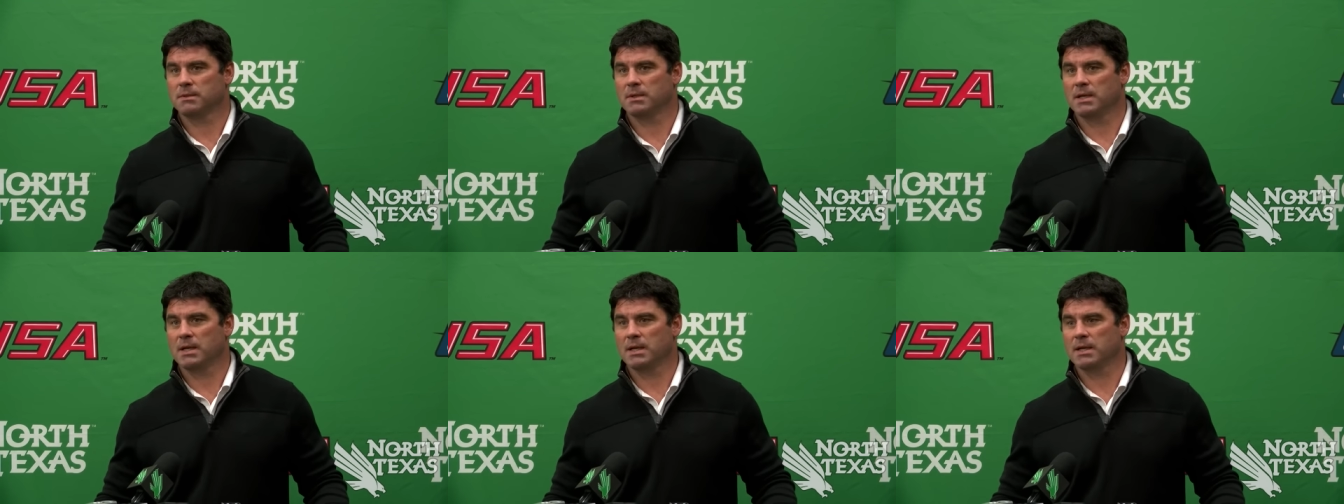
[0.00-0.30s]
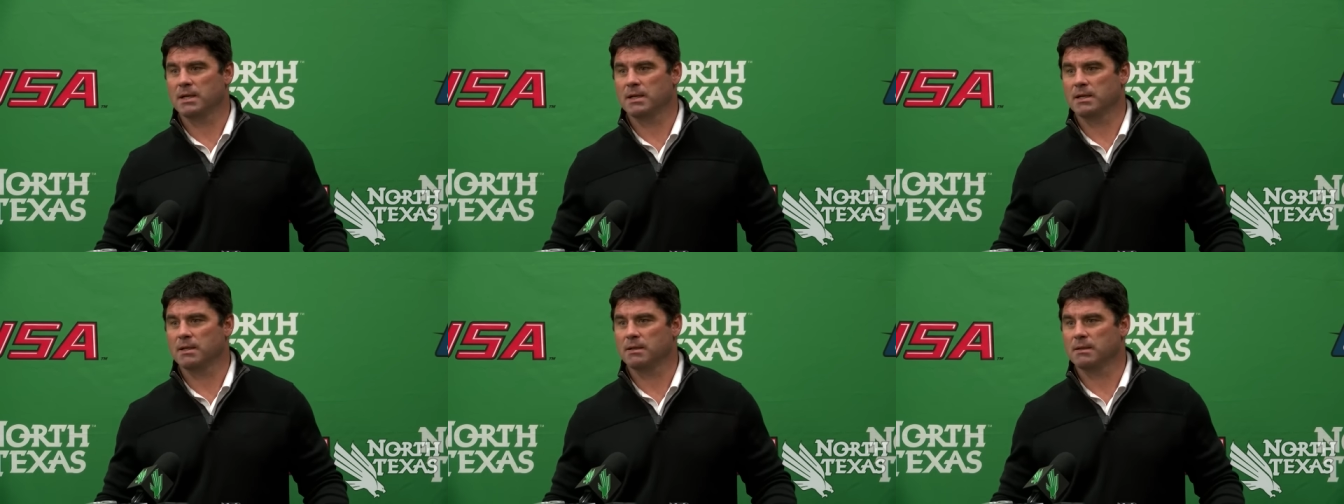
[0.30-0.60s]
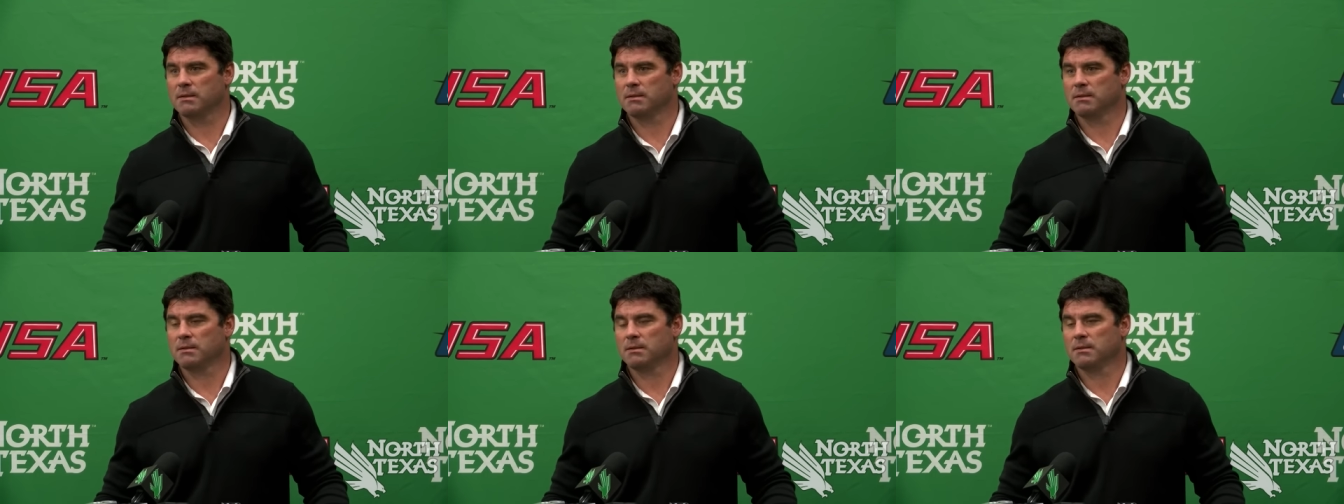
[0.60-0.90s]

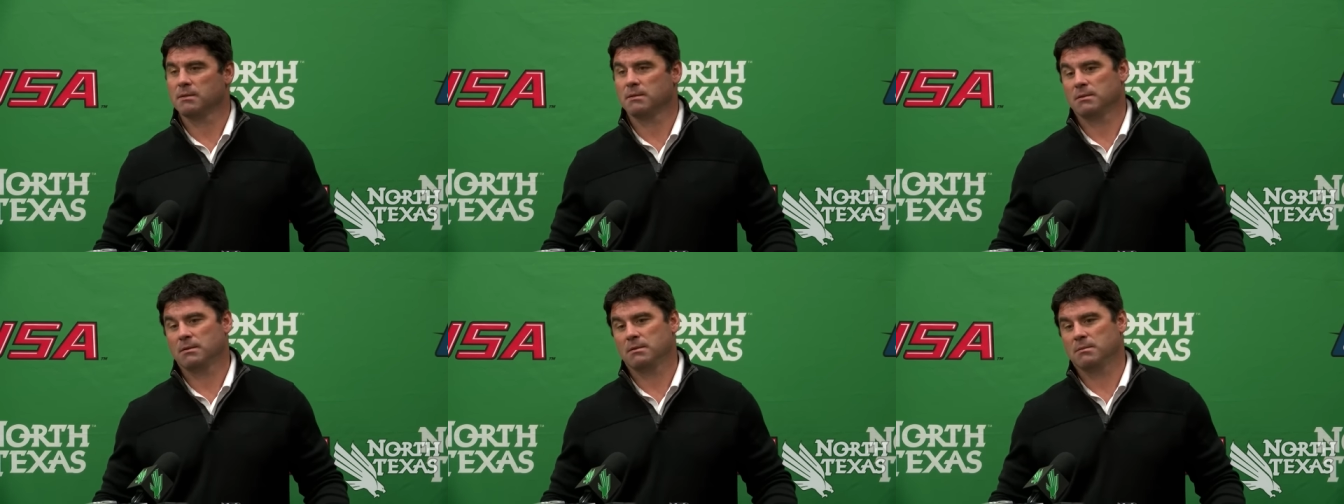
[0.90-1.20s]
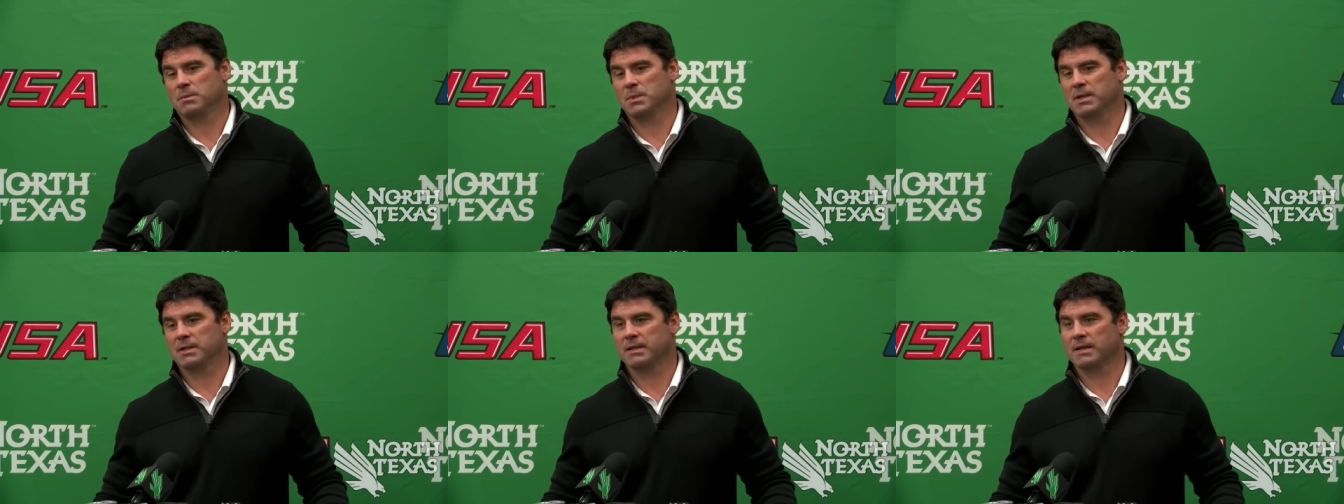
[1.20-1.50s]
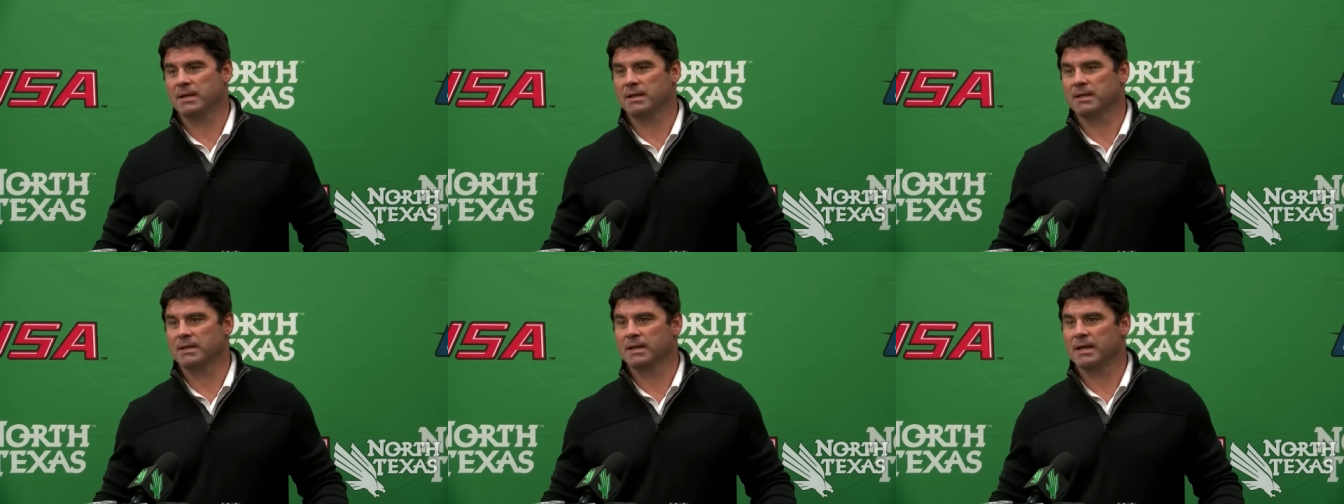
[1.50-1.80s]
And, but at the
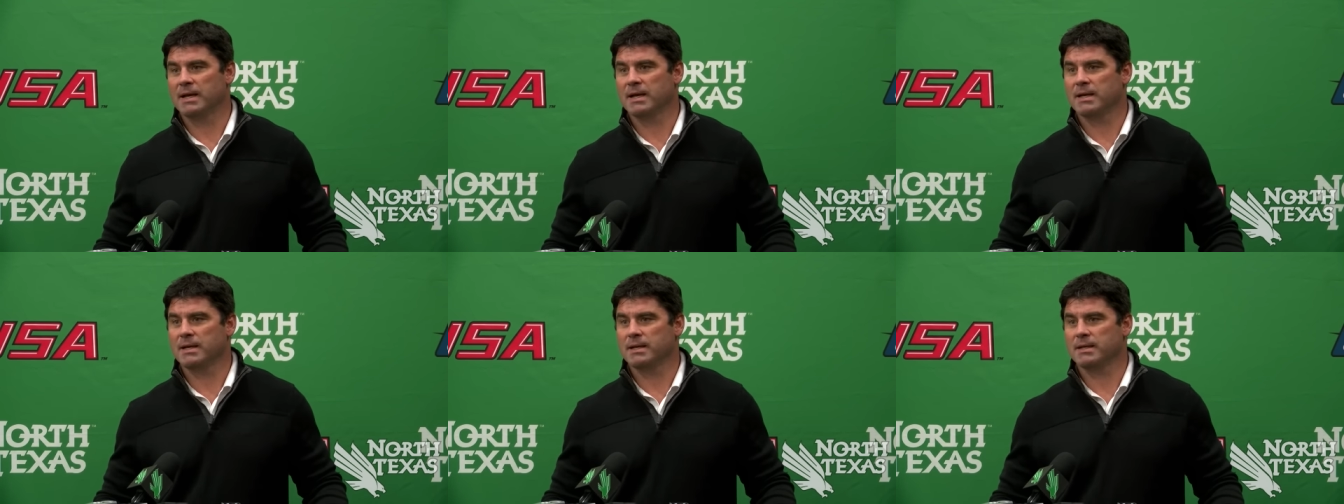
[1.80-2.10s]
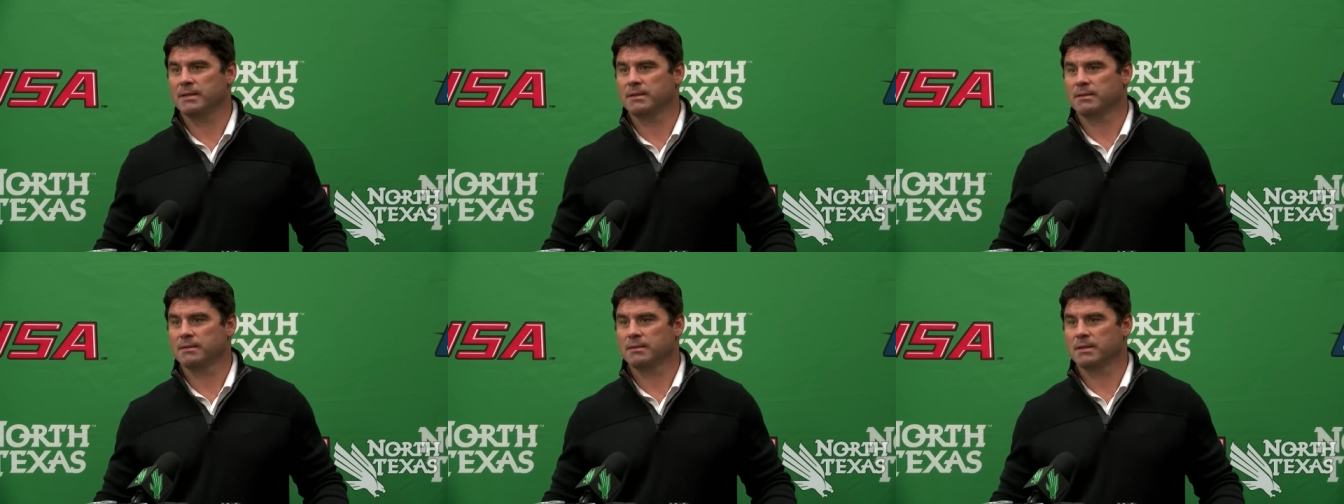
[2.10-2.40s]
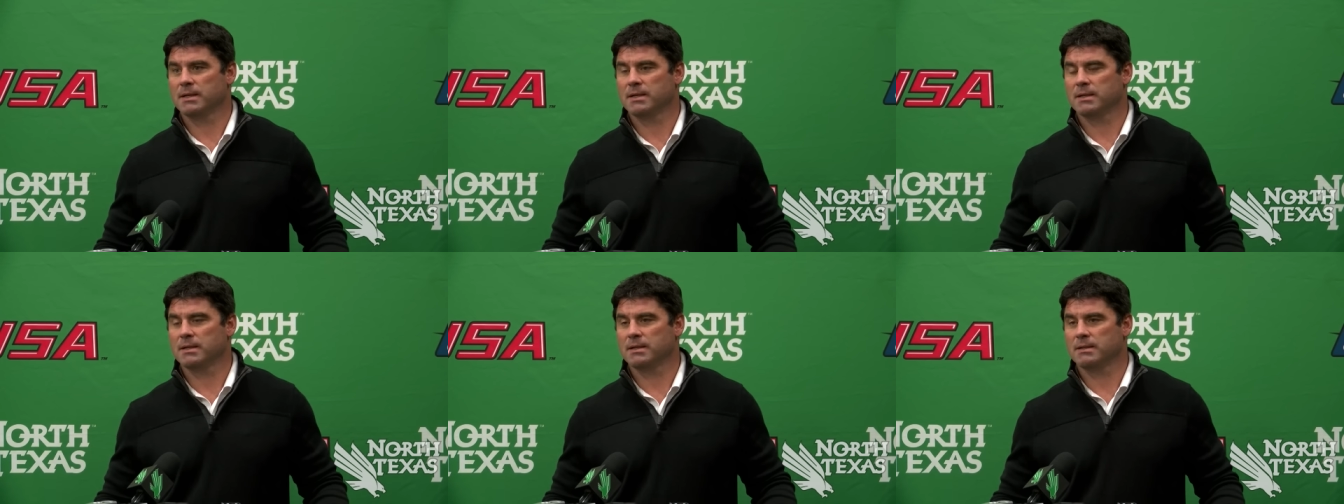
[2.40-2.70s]
end of the day,
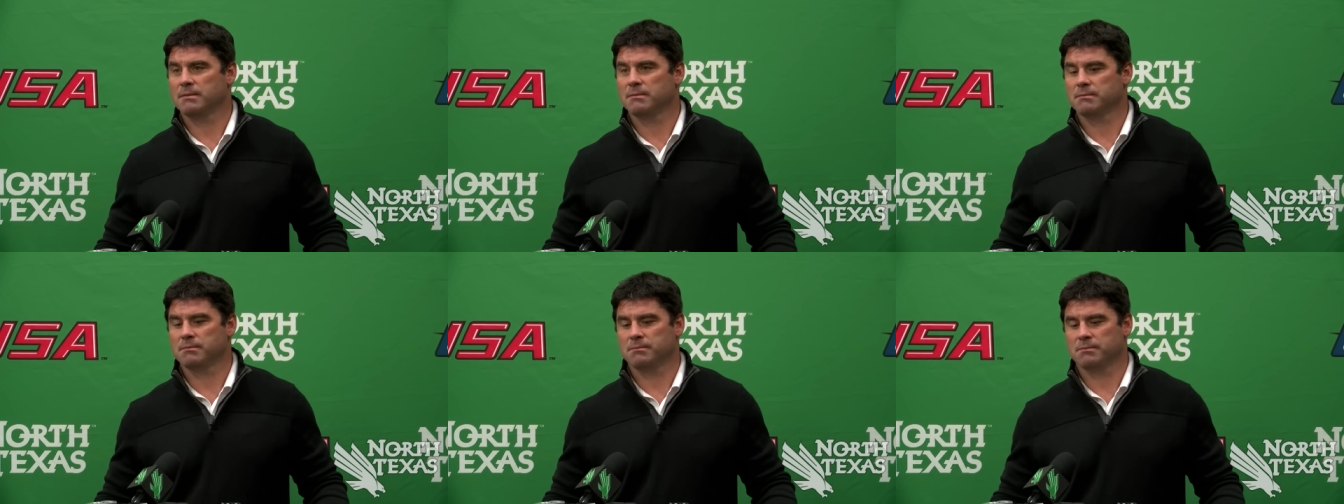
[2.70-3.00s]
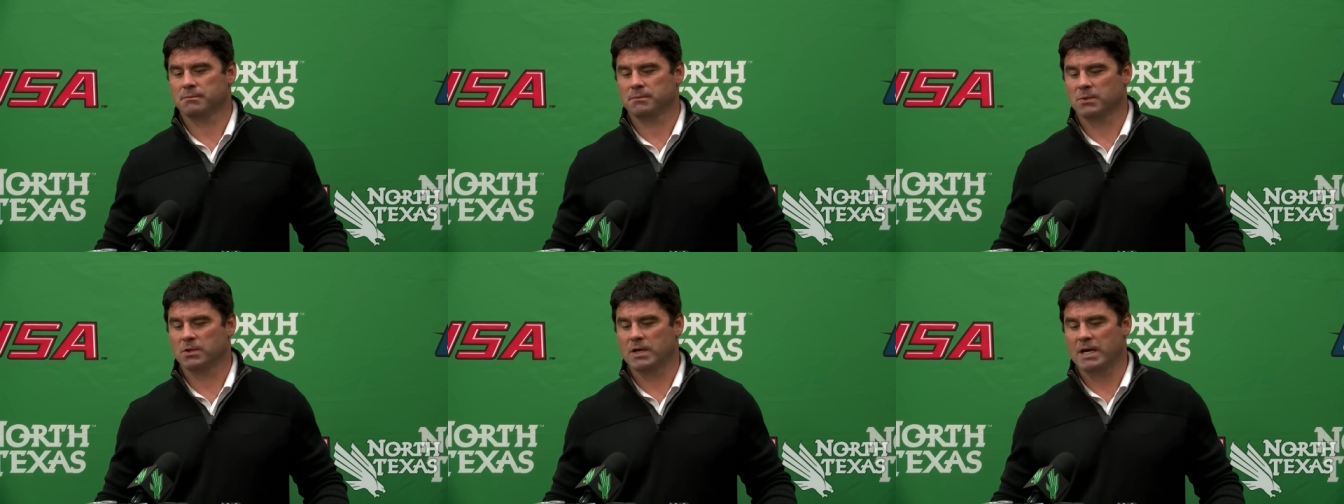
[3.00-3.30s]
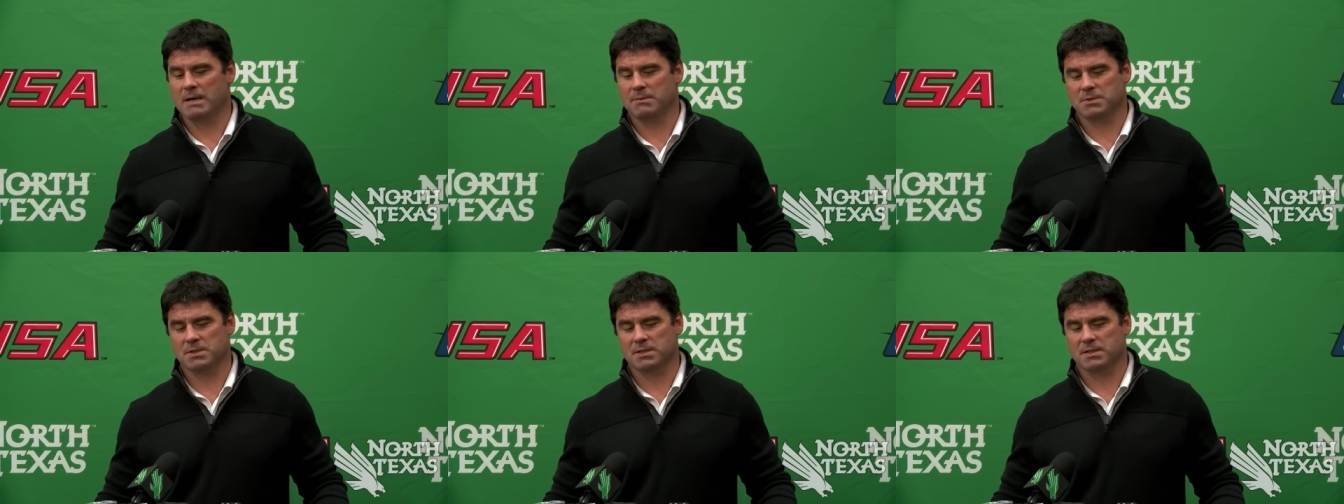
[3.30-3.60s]
uh,
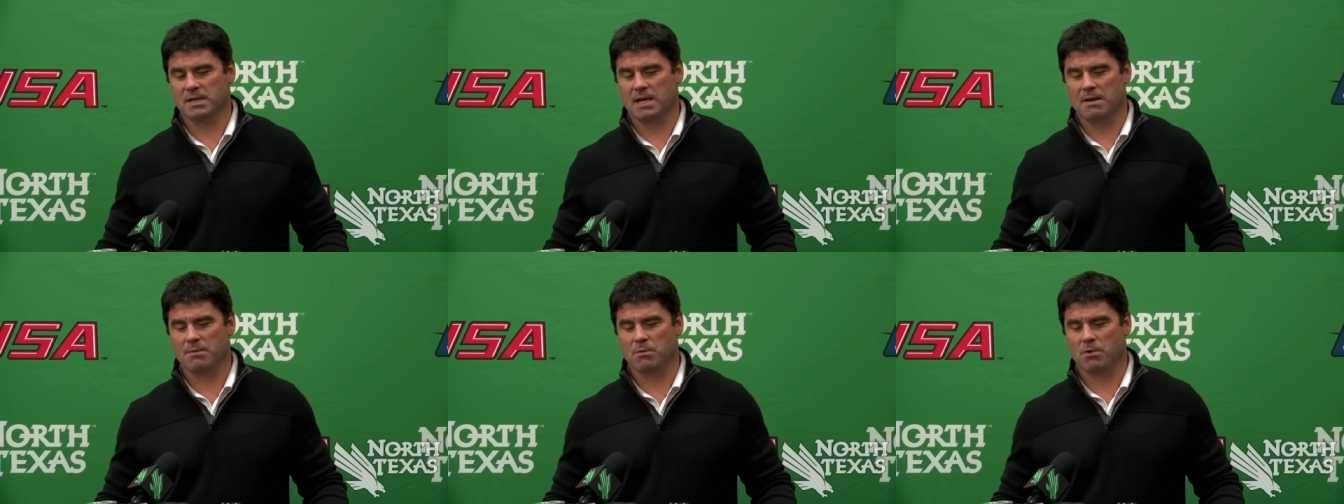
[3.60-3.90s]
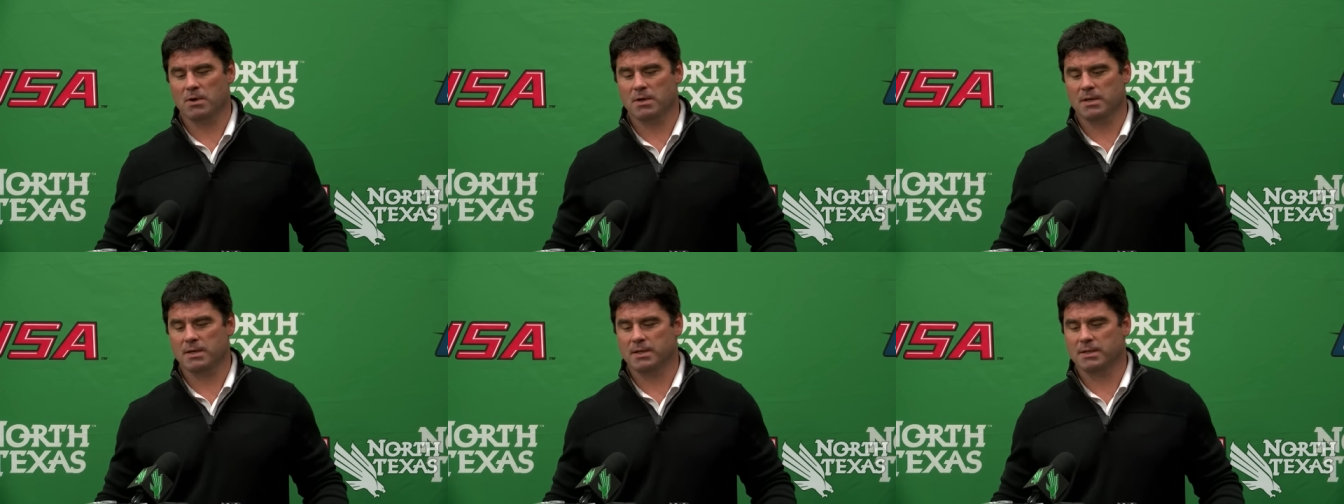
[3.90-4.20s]
Graham's the same way.